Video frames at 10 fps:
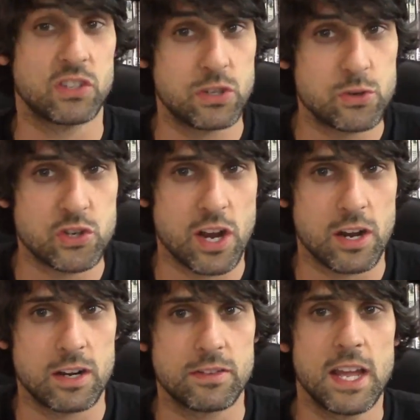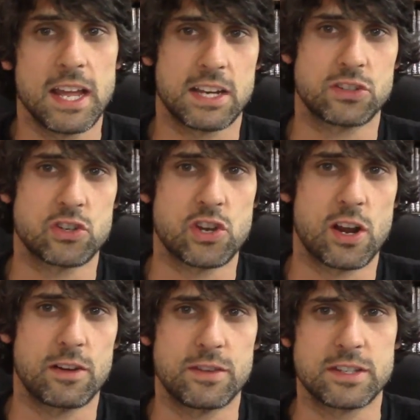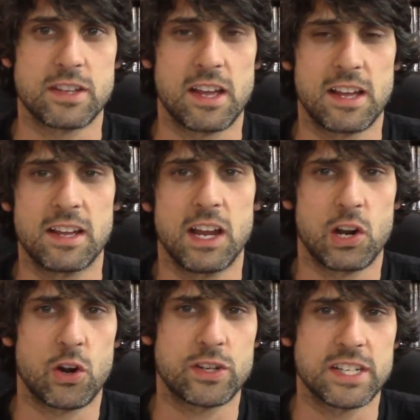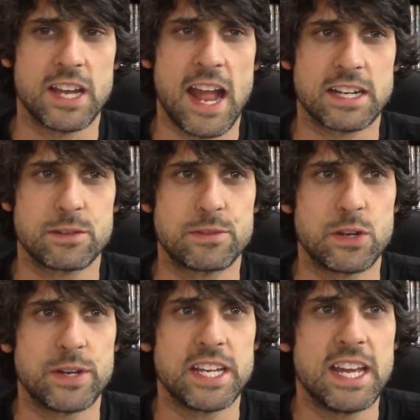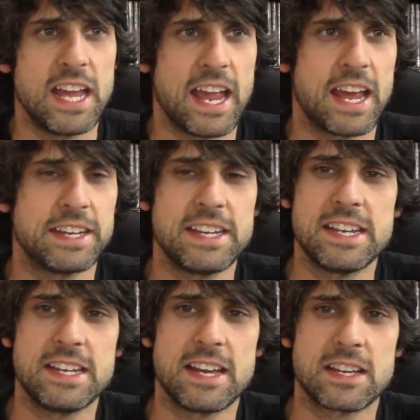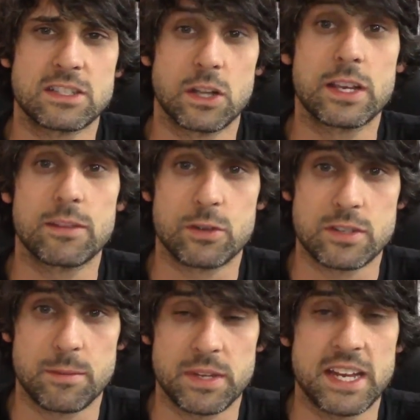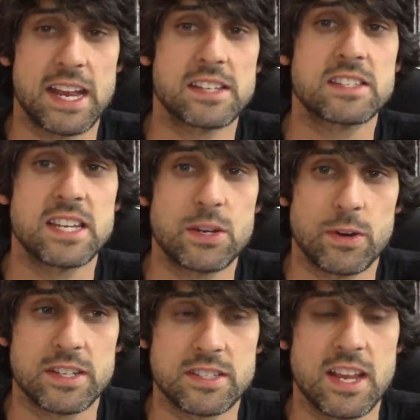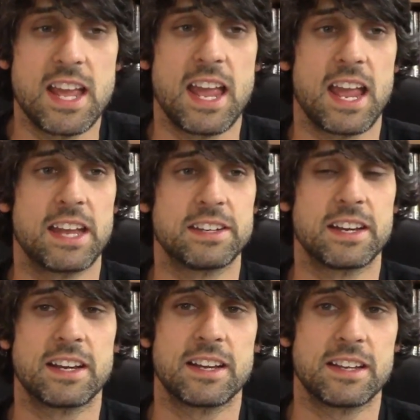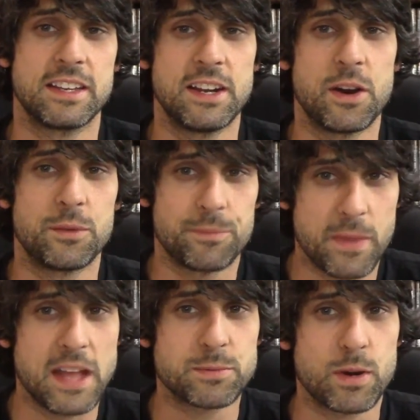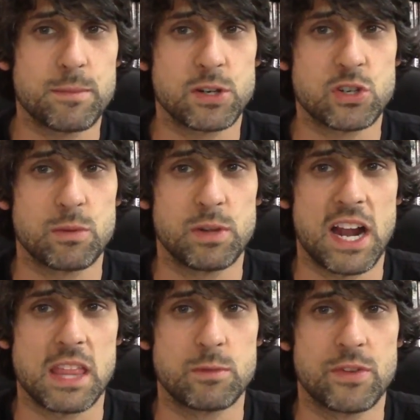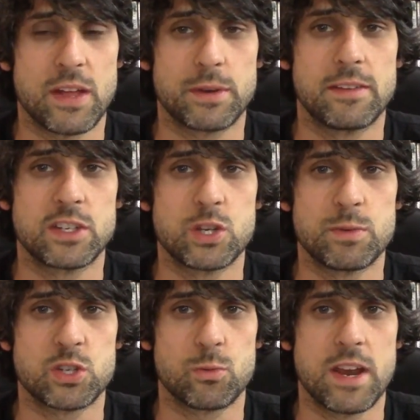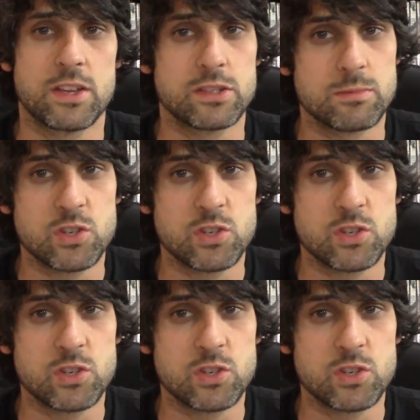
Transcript: the new sheriff because the sheriff is uh, hurt in active duty, and he is looking for something. He has secrets, and, uh, you know, that's pretty much the plot of the movie without giving too much away. There's some